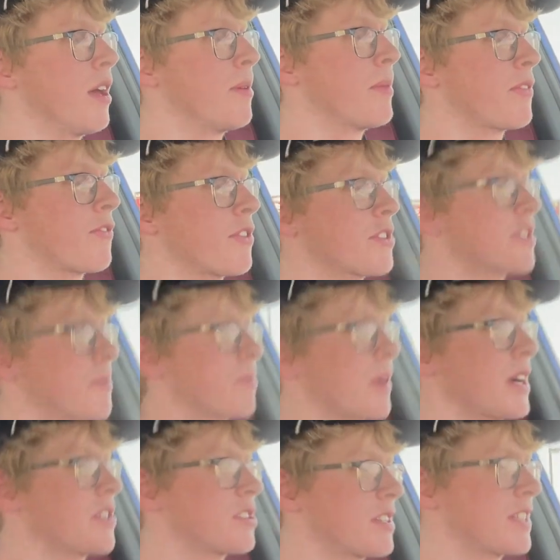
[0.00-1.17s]
My first
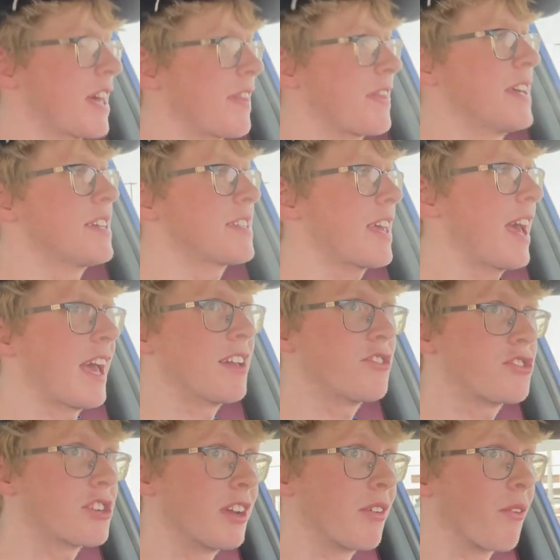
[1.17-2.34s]
impression is that this
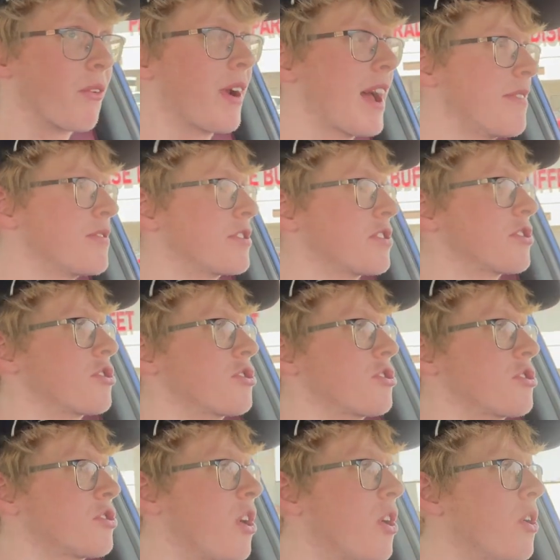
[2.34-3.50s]
engine revs
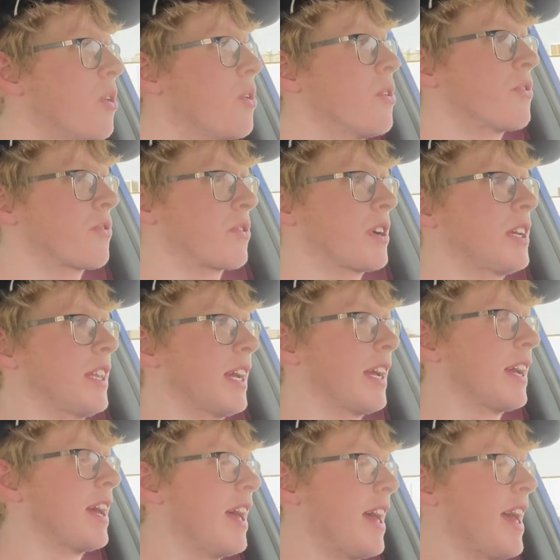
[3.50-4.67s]
so freely.
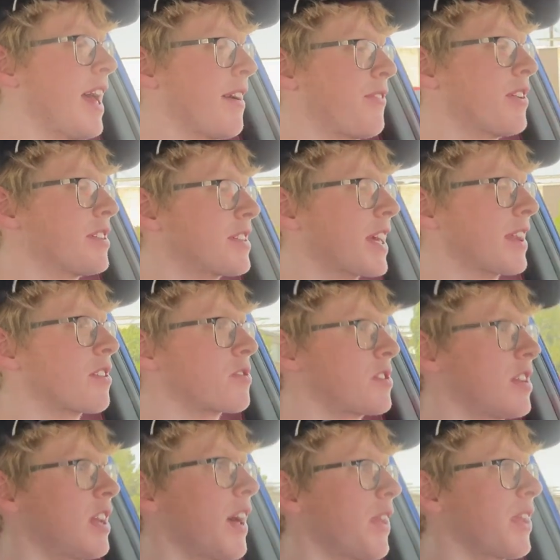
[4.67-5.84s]
It feels like there's
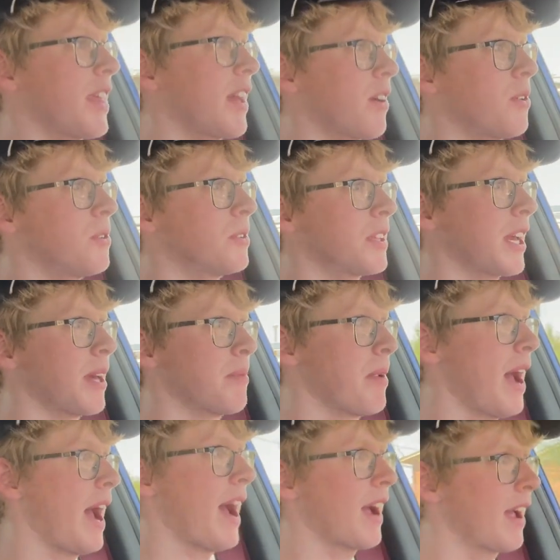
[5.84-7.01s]
nothing holding it
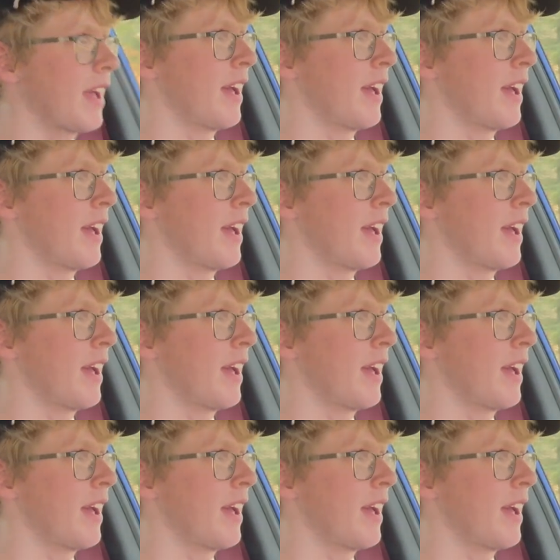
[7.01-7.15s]
back.